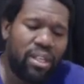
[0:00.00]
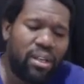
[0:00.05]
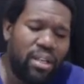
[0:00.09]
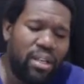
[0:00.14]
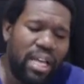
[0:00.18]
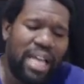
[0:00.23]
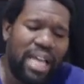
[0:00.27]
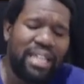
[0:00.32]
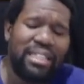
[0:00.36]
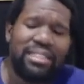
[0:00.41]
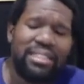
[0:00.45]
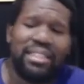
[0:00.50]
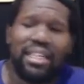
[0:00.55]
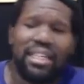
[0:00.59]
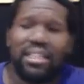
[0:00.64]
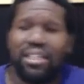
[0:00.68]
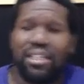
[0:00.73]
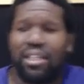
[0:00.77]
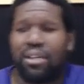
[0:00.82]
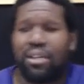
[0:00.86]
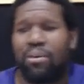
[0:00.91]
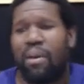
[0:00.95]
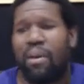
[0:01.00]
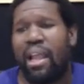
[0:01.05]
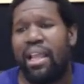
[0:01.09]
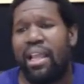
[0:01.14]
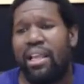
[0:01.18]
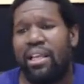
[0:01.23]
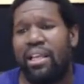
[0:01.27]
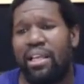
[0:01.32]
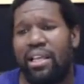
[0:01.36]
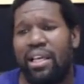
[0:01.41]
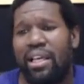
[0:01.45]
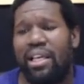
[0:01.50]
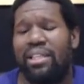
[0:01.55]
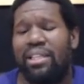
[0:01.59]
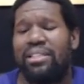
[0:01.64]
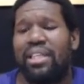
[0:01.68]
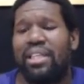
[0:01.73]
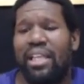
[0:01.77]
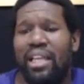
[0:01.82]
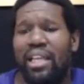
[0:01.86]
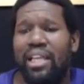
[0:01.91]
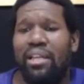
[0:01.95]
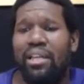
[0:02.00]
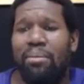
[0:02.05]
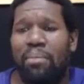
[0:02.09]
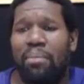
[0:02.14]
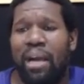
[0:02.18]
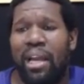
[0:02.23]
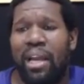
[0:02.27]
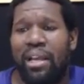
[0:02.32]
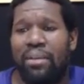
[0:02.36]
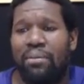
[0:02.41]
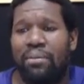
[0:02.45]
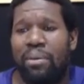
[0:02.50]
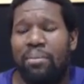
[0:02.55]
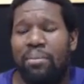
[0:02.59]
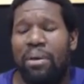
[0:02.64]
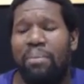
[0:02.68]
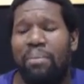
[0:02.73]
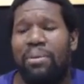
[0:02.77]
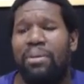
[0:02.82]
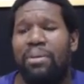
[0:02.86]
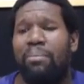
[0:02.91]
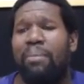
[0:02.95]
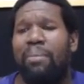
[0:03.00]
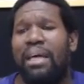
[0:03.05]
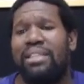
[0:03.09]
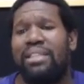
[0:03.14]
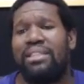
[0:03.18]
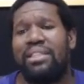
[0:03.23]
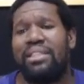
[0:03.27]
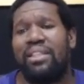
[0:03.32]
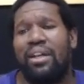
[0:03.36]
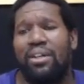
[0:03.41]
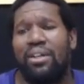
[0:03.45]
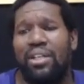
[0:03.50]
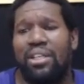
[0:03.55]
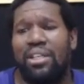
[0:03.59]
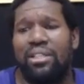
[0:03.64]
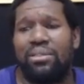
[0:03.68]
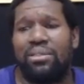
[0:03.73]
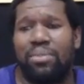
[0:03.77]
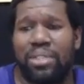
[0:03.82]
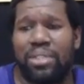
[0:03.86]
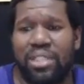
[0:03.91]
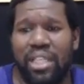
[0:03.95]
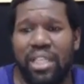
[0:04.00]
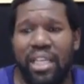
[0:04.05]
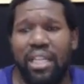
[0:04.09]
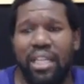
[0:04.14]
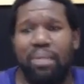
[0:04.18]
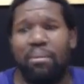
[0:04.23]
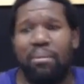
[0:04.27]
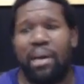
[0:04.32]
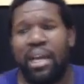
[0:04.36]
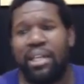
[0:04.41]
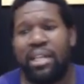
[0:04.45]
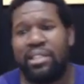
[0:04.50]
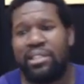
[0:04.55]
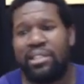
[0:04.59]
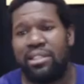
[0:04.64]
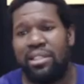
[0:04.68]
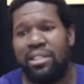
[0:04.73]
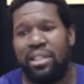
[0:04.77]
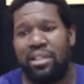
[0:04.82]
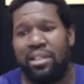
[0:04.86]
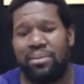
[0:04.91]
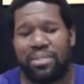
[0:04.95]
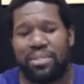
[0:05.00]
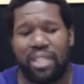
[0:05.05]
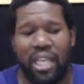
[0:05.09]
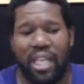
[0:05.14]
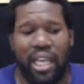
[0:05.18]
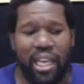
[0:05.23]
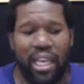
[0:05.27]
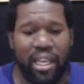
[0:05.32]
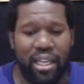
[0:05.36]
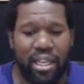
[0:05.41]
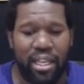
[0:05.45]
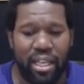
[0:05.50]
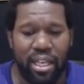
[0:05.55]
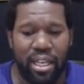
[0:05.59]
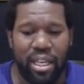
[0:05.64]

Alexander the Great is an Edomite. Remember, the Macedonians was Edomites. You know what I'm saying?